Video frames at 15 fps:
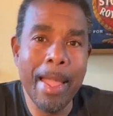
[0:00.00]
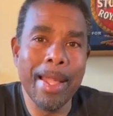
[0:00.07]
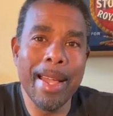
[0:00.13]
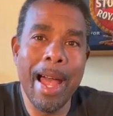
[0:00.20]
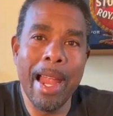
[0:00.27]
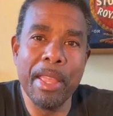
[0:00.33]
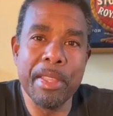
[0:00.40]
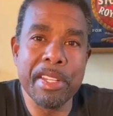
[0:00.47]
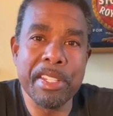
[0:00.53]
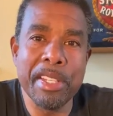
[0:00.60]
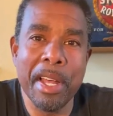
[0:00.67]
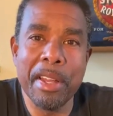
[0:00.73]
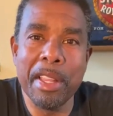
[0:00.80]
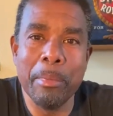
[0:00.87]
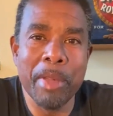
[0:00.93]
Kind of the
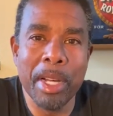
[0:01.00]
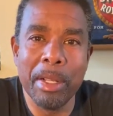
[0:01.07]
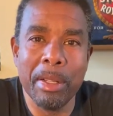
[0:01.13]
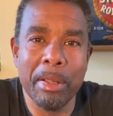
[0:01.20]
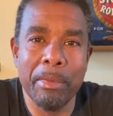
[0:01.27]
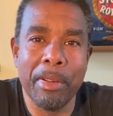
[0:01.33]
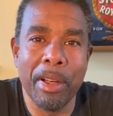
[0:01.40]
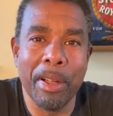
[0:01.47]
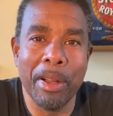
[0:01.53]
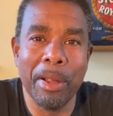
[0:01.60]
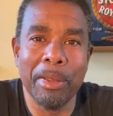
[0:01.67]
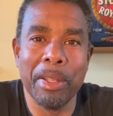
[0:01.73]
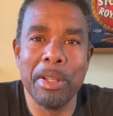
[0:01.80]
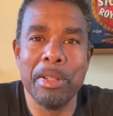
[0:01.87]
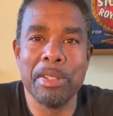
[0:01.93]
sun in the middle of our
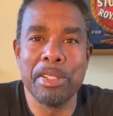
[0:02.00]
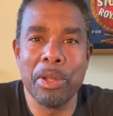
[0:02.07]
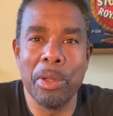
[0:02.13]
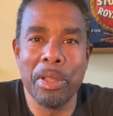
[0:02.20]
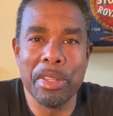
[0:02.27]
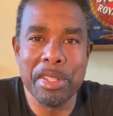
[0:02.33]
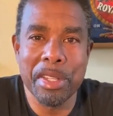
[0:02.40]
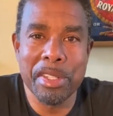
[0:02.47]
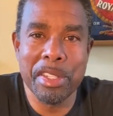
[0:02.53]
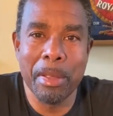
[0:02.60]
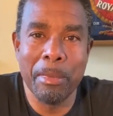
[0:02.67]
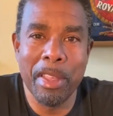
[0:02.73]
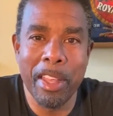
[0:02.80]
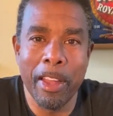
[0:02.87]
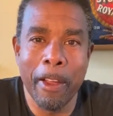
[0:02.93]
little solar
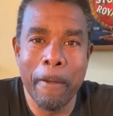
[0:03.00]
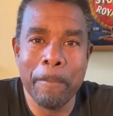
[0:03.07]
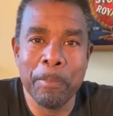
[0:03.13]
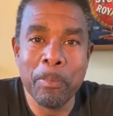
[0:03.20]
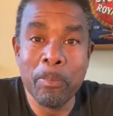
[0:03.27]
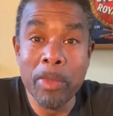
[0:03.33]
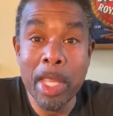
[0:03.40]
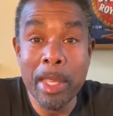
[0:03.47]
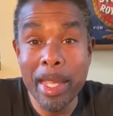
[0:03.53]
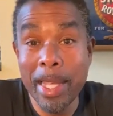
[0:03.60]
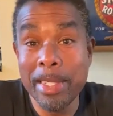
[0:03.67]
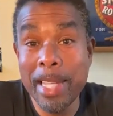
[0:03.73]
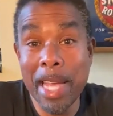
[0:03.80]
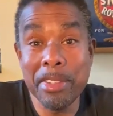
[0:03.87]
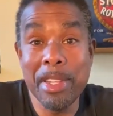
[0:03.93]
system here.
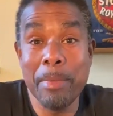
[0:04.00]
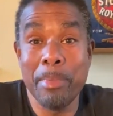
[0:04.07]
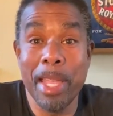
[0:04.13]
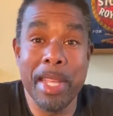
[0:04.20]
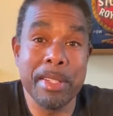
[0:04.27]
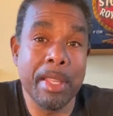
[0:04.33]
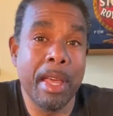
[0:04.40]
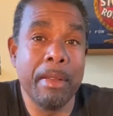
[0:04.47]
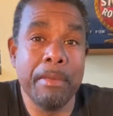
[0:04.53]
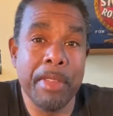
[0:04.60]
It's actually based on